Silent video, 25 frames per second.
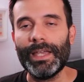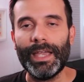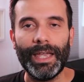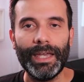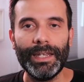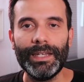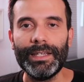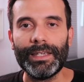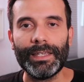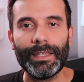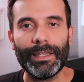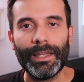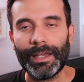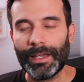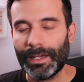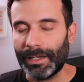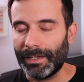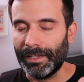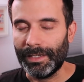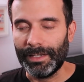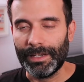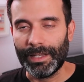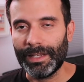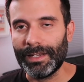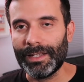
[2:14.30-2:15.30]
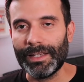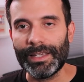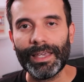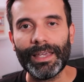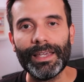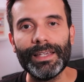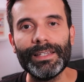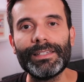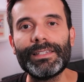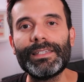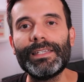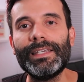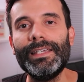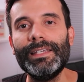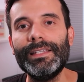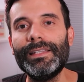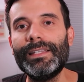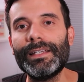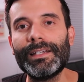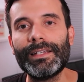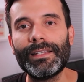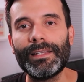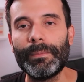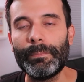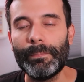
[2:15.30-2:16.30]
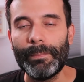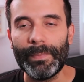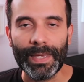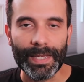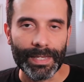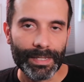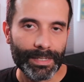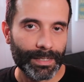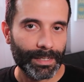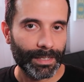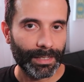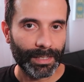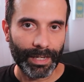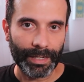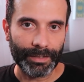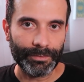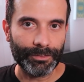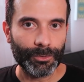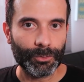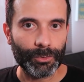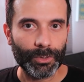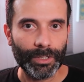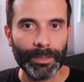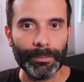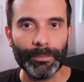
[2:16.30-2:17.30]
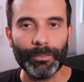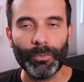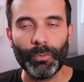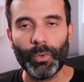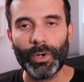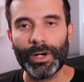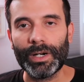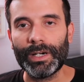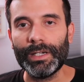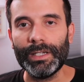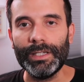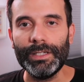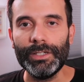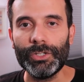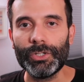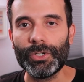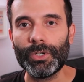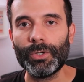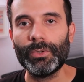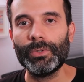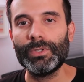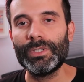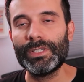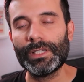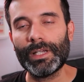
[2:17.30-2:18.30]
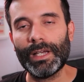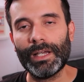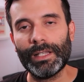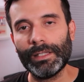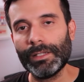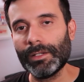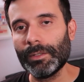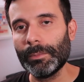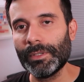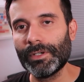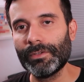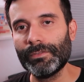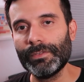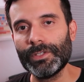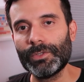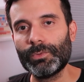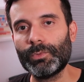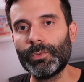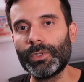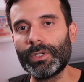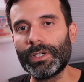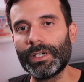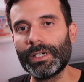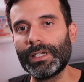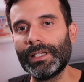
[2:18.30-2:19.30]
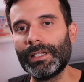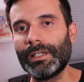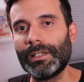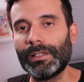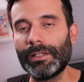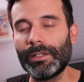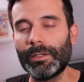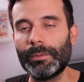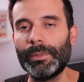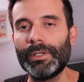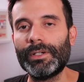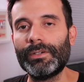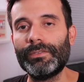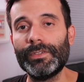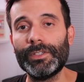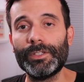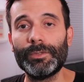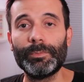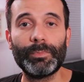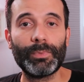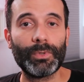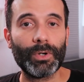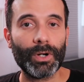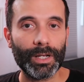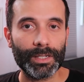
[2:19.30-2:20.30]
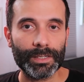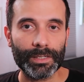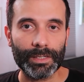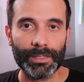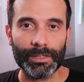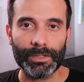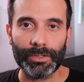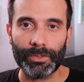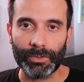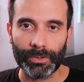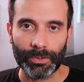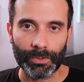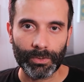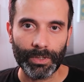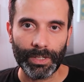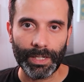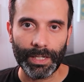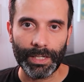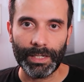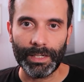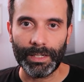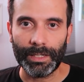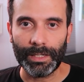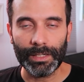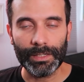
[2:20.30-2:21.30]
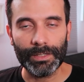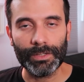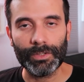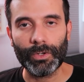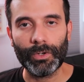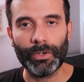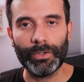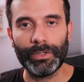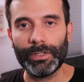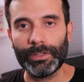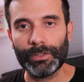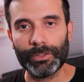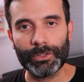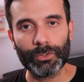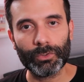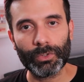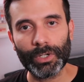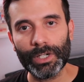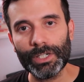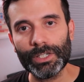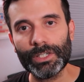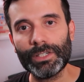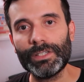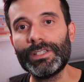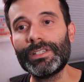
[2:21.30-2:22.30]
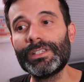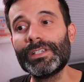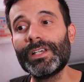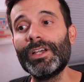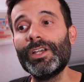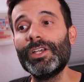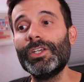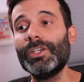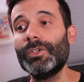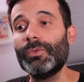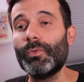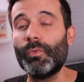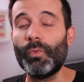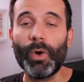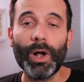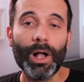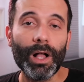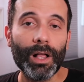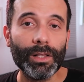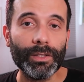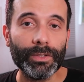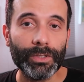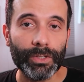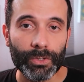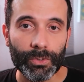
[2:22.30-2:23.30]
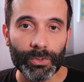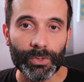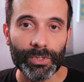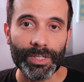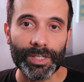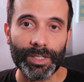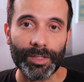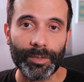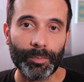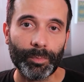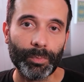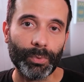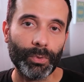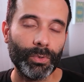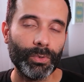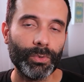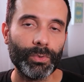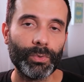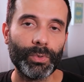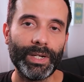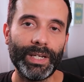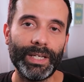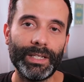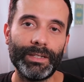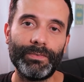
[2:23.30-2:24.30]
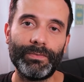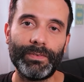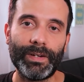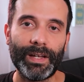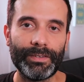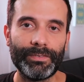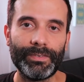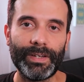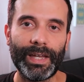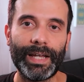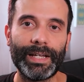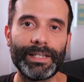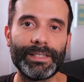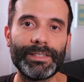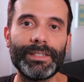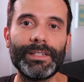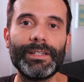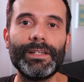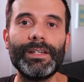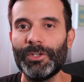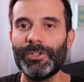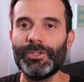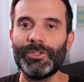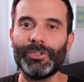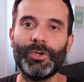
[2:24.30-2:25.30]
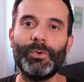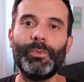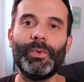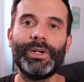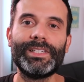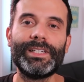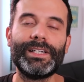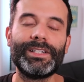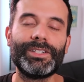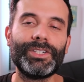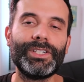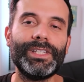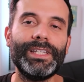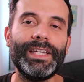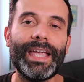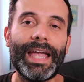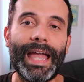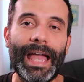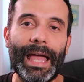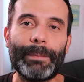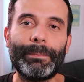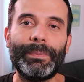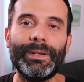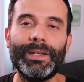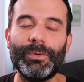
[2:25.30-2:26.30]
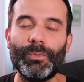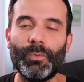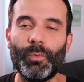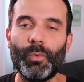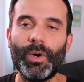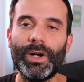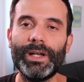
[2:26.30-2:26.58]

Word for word: In any case, he did an amazing live stream where he showed a little bit of his work and a little bit of his process on creating his own illustrations while using Procreate 5X. So what's actually happening?